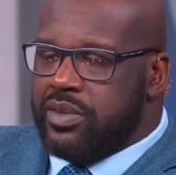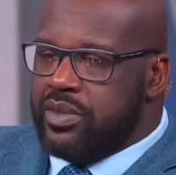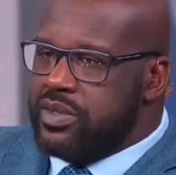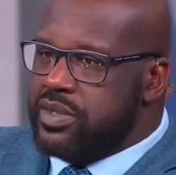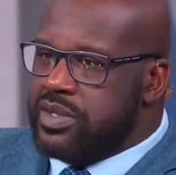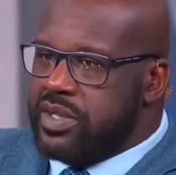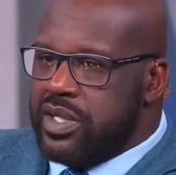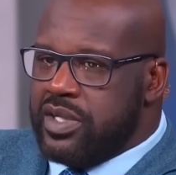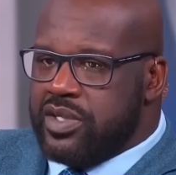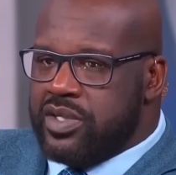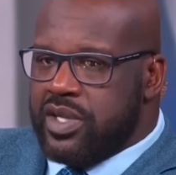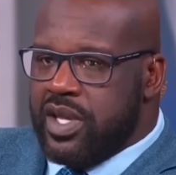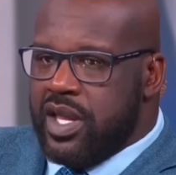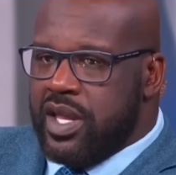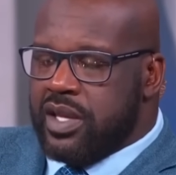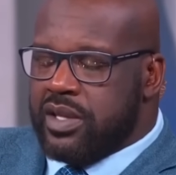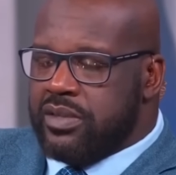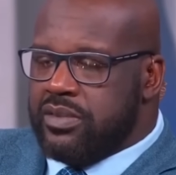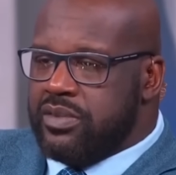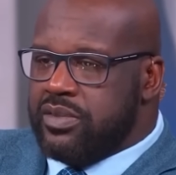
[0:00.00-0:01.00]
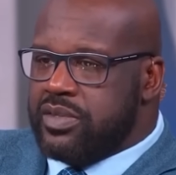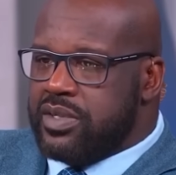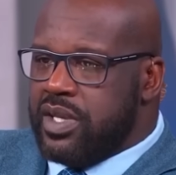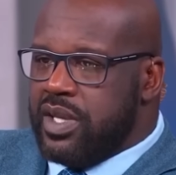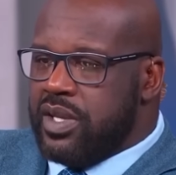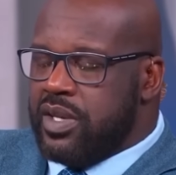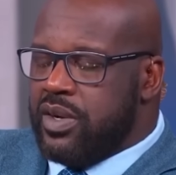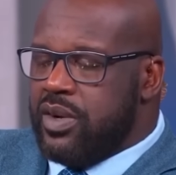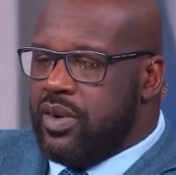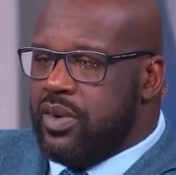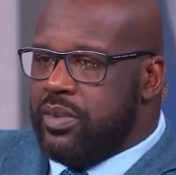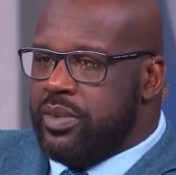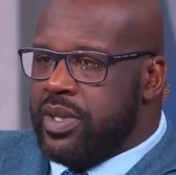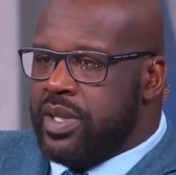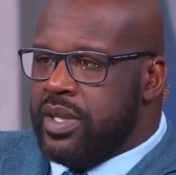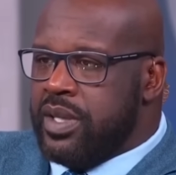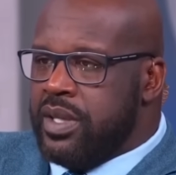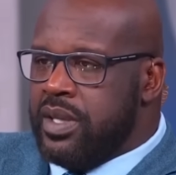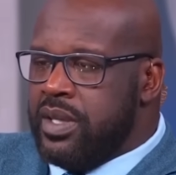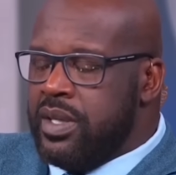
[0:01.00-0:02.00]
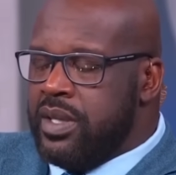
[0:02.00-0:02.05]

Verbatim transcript: When you say Shaq, you say Kobe.